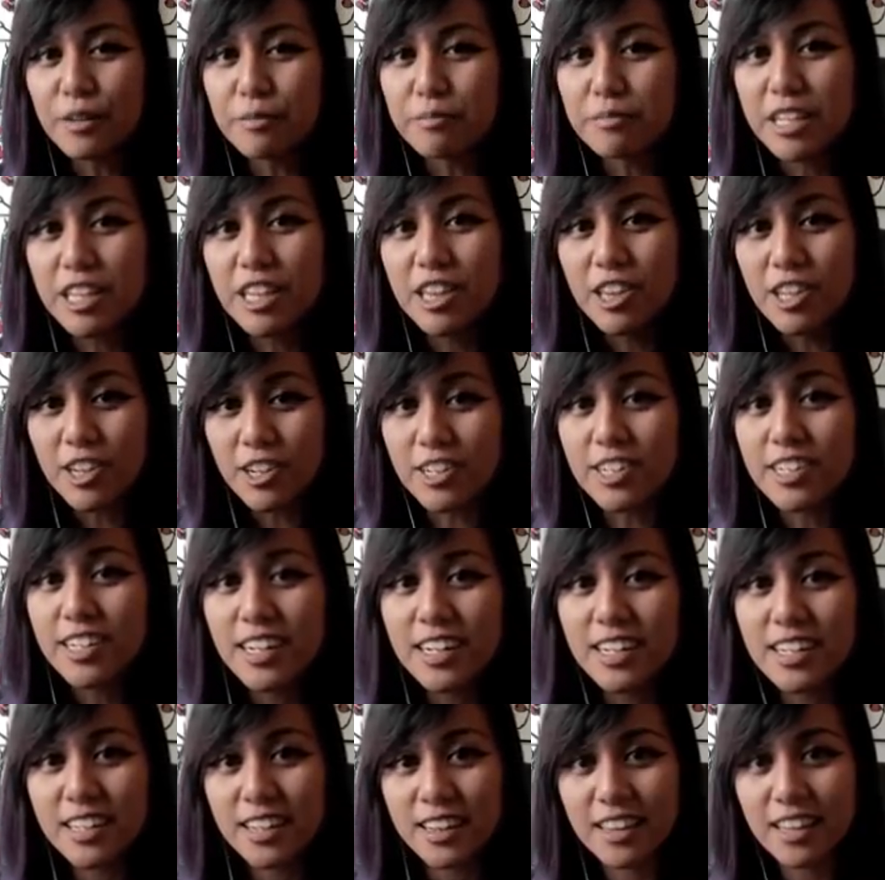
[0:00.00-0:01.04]
help me learn
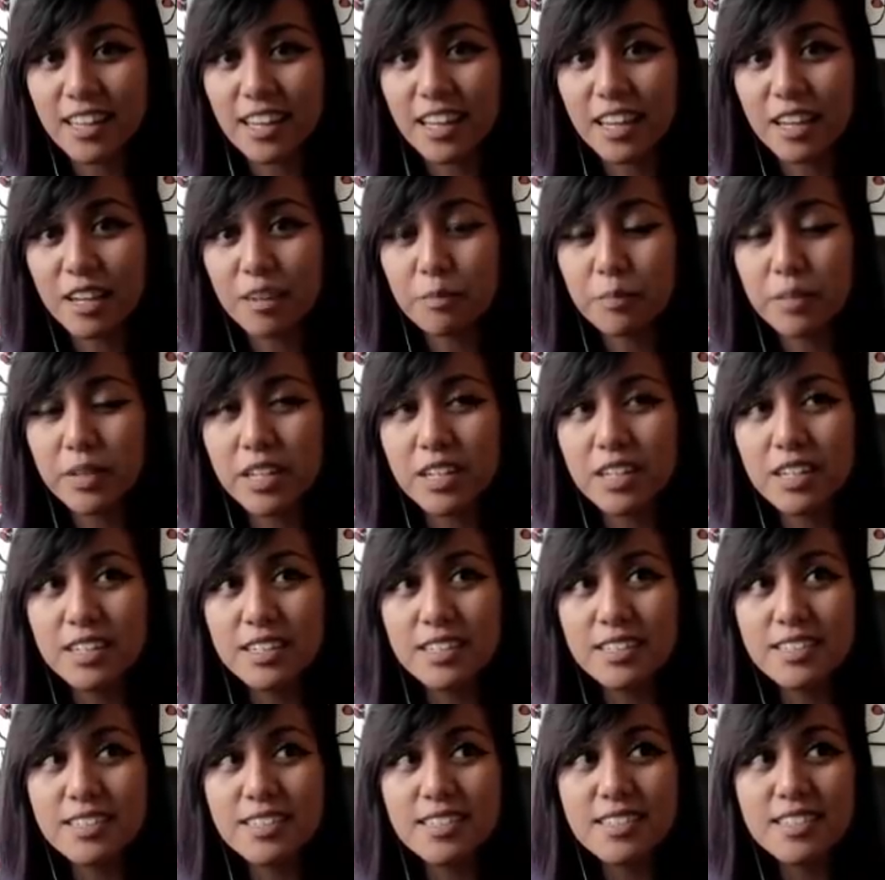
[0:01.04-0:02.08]
anything
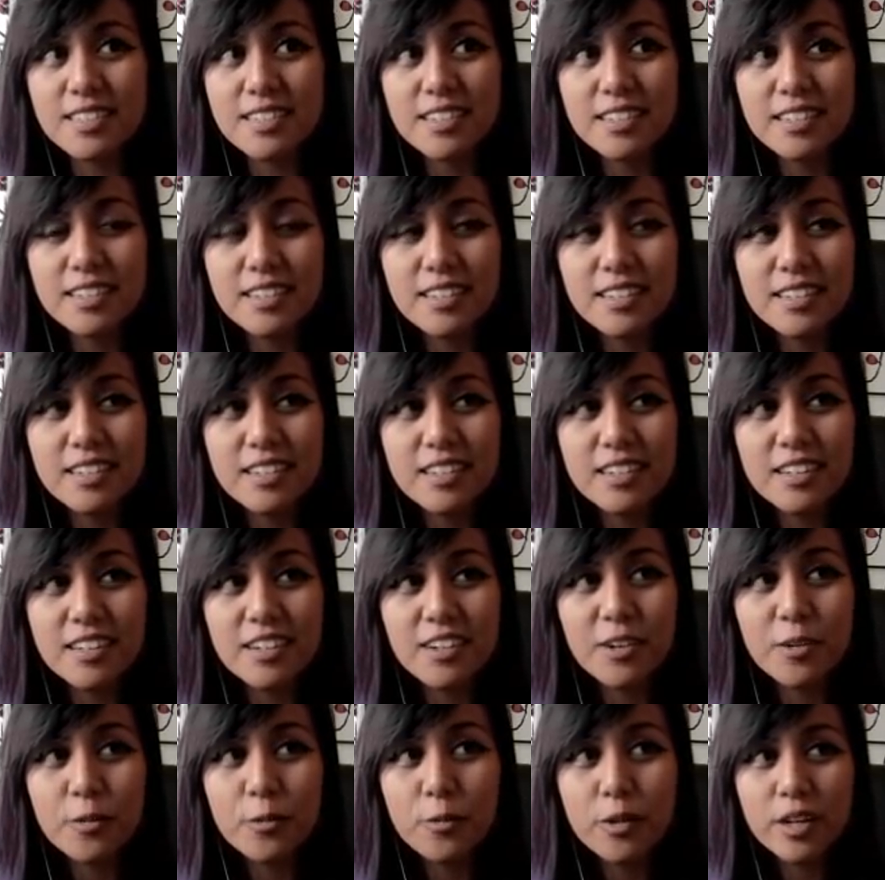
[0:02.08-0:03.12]
because
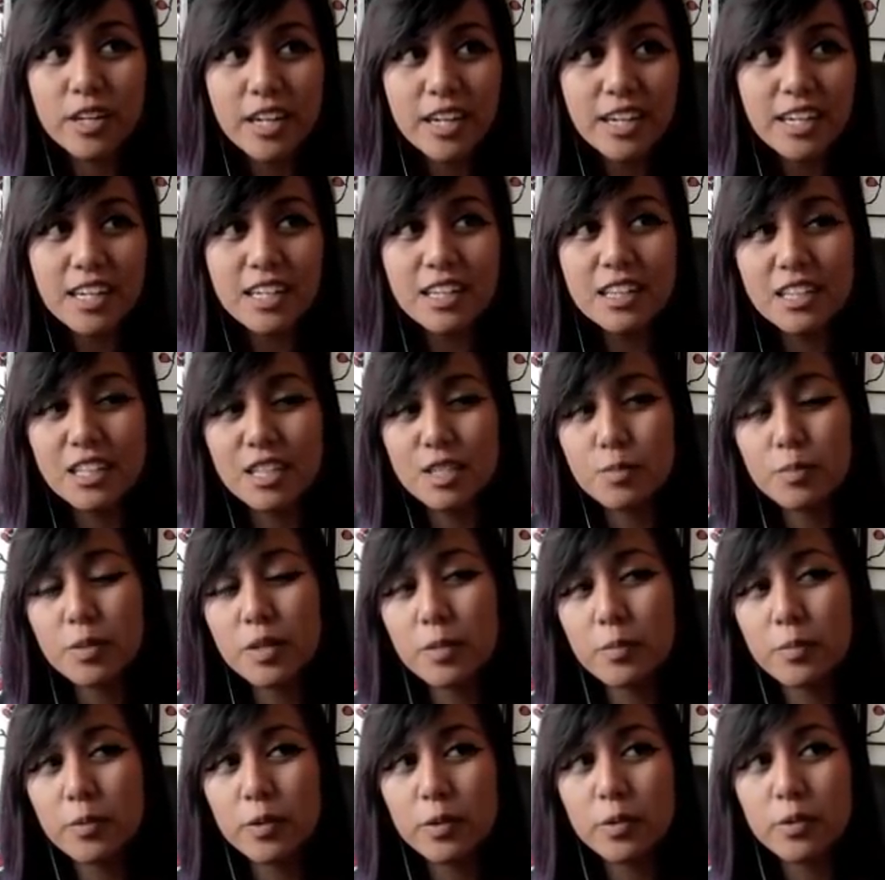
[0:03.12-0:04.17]
when I get these
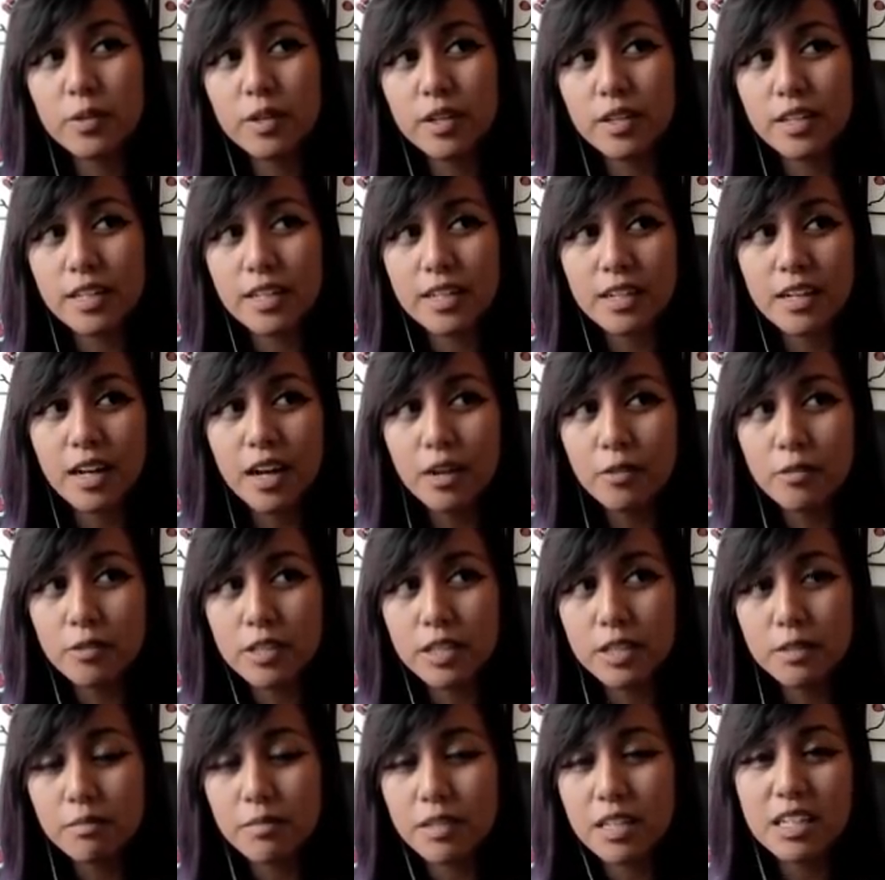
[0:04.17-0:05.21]
people who are like not
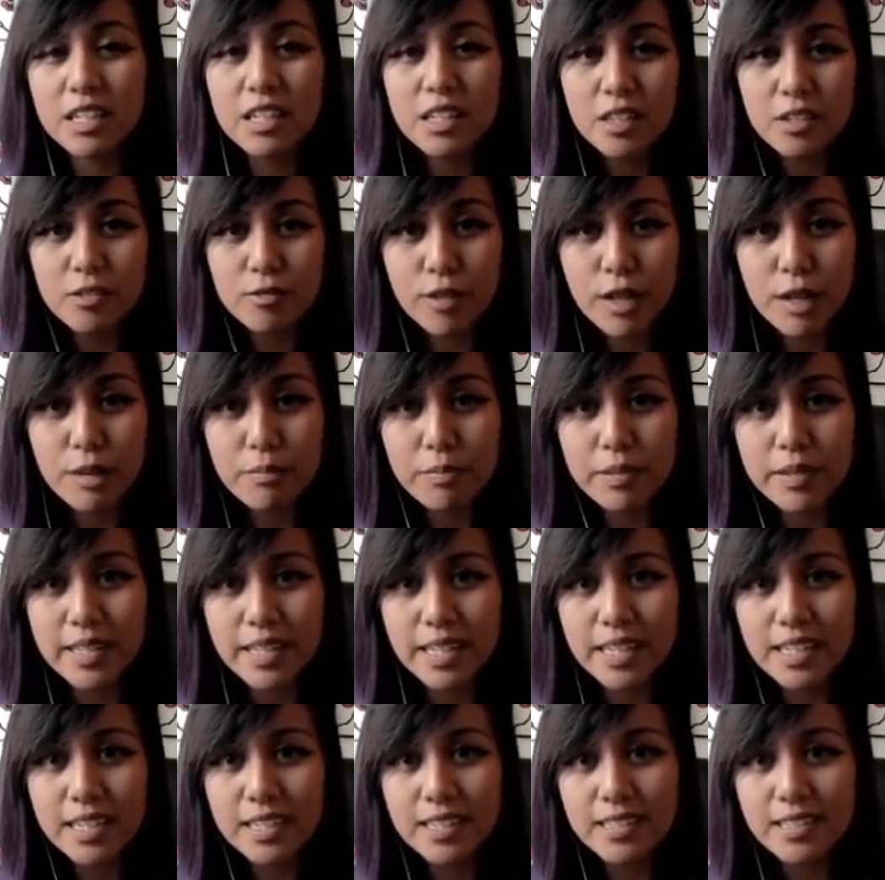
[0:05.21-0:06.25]
really making the right
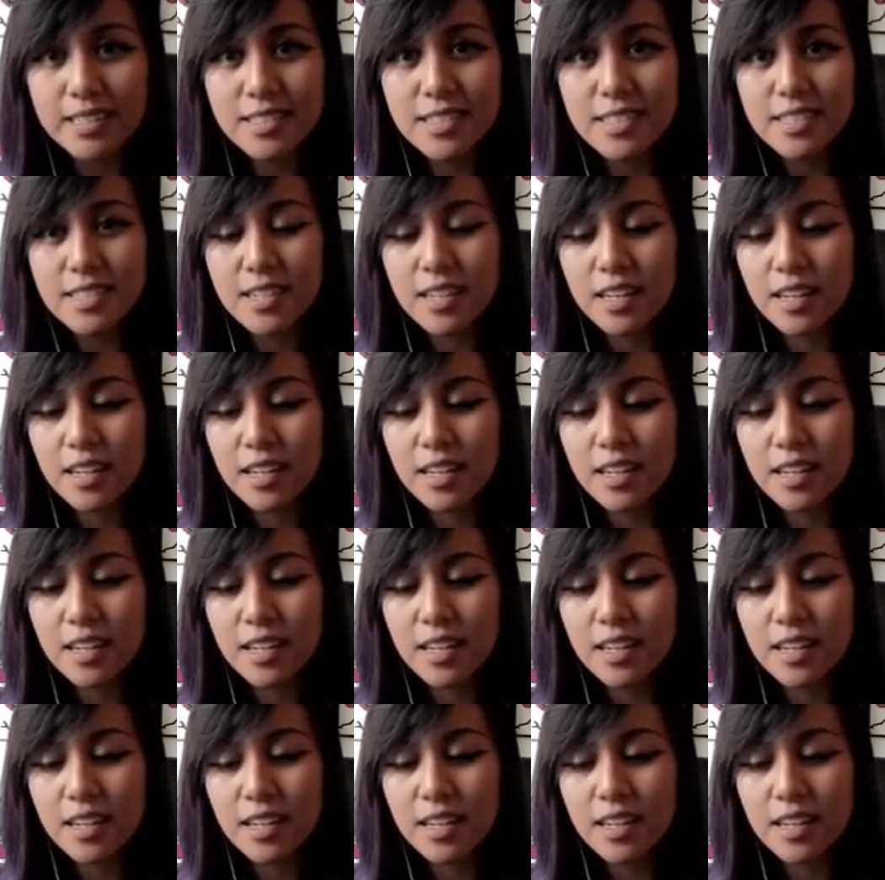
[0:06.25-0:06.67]
plays,